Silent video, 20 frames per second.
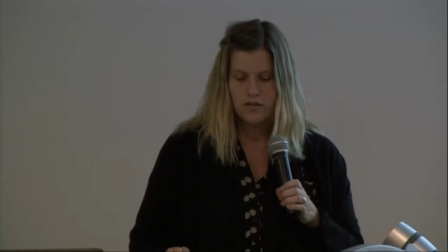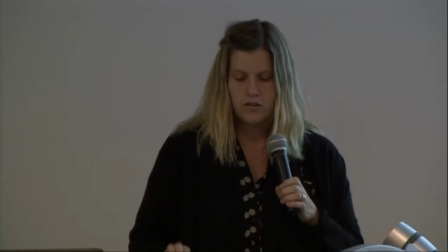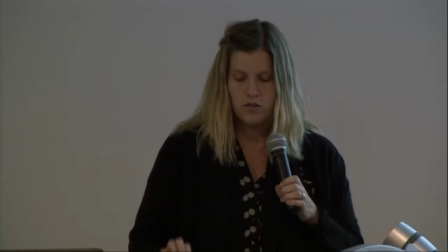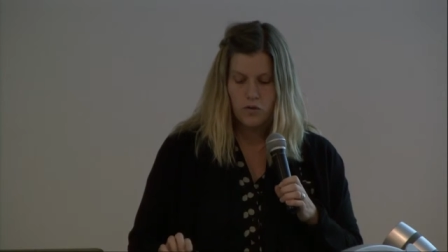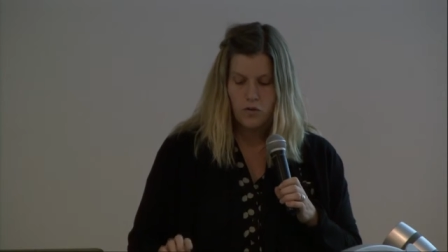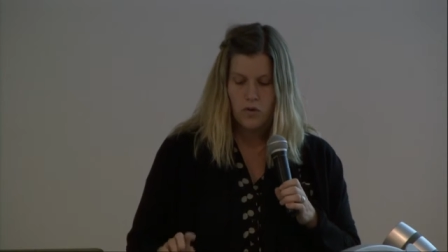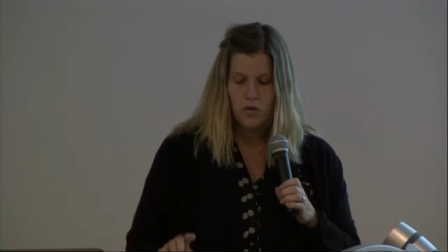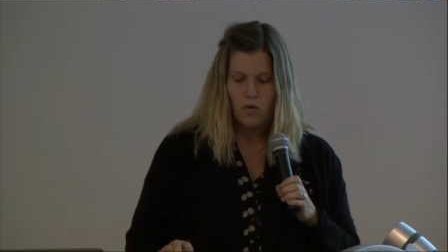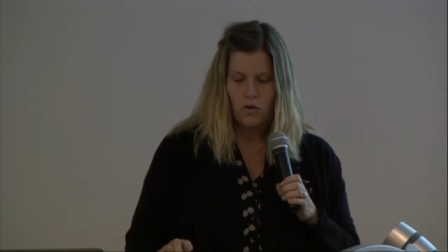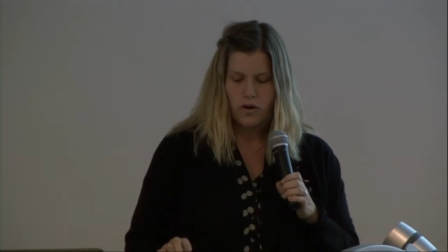
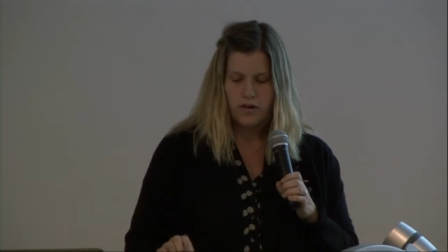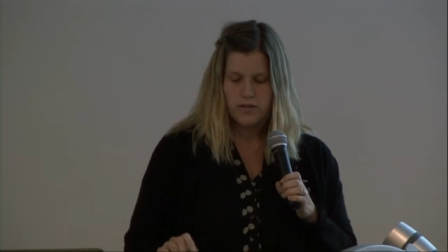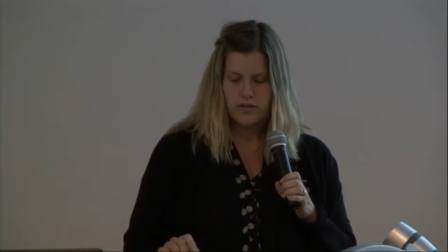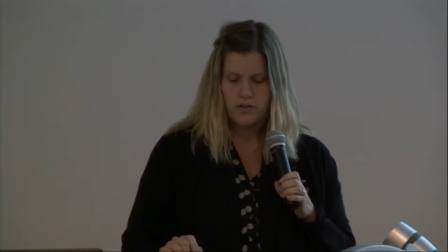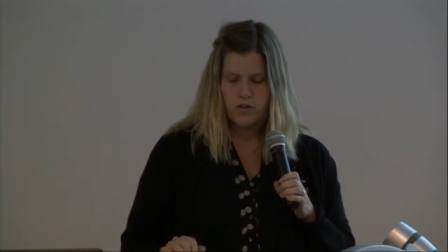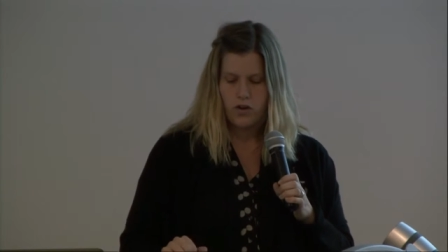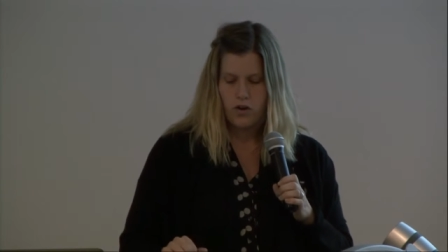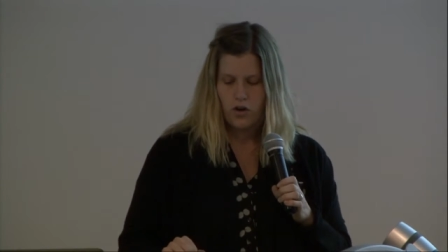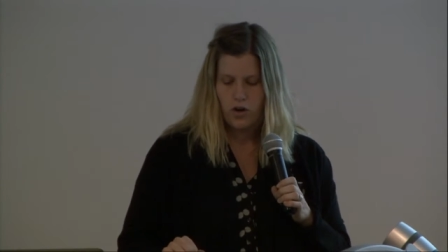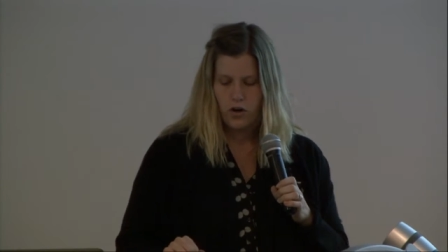New York's
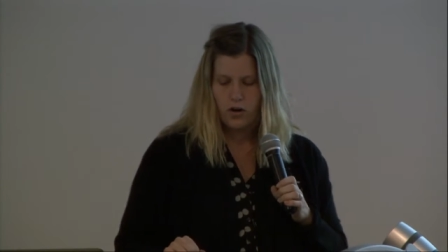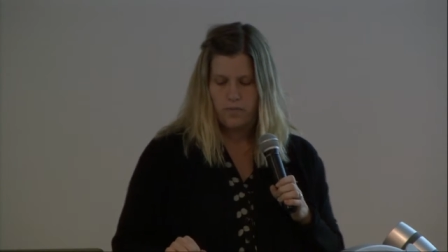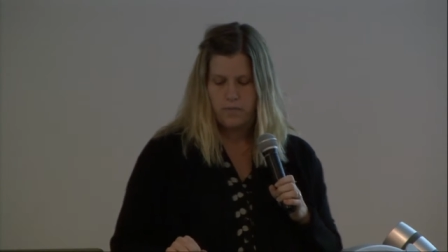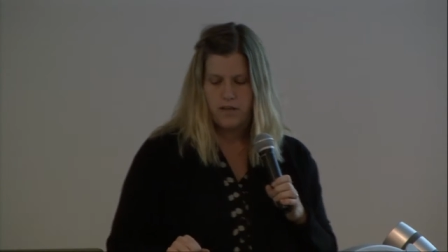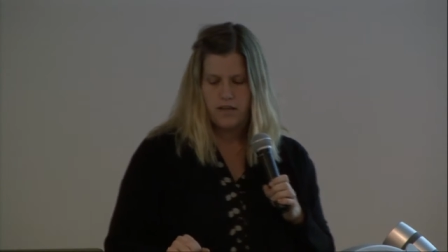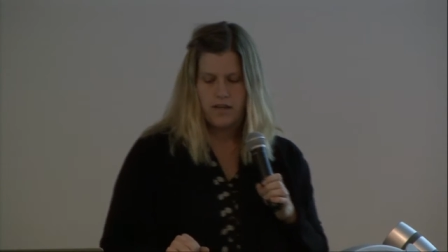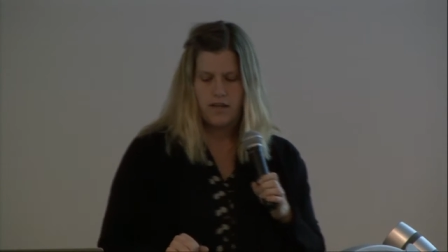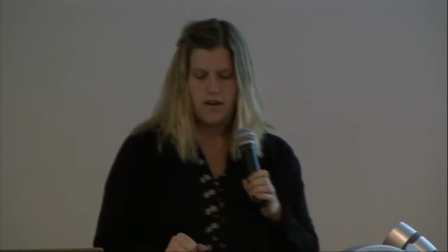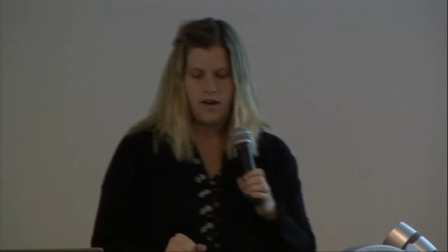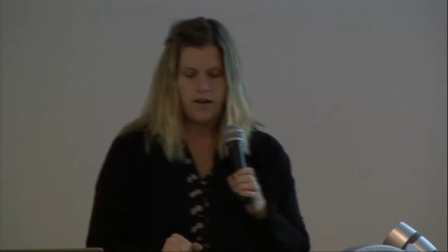
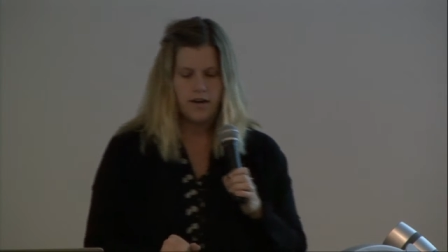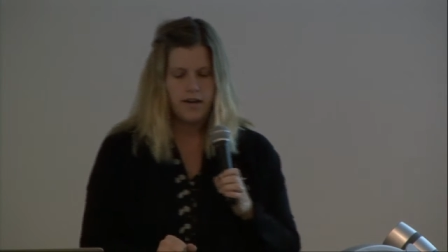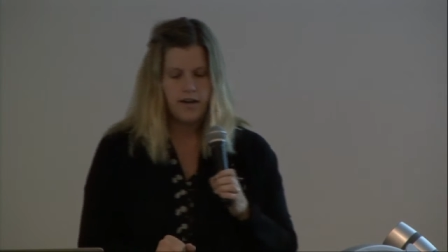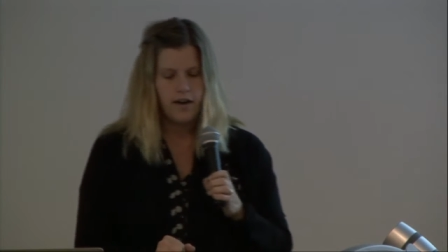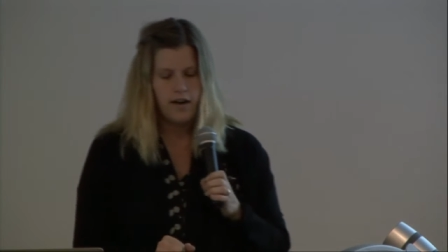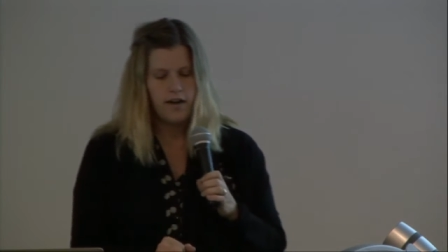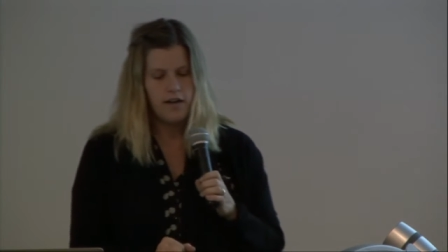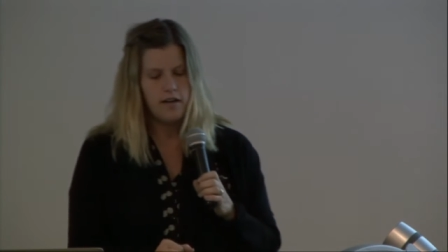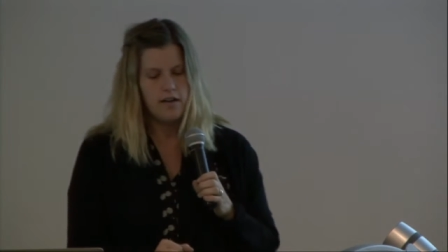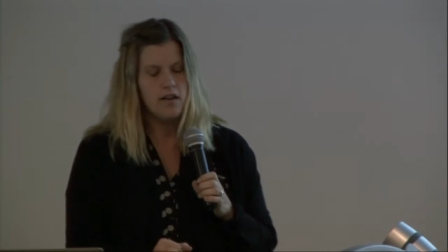Curbed Young
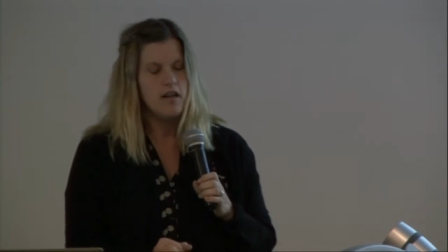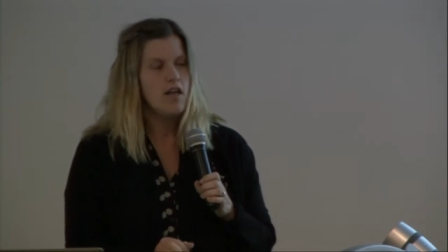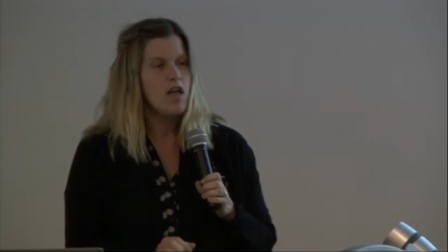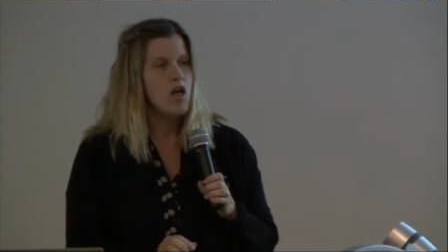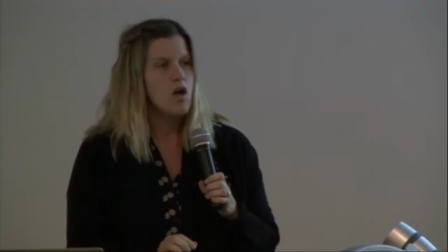Gun,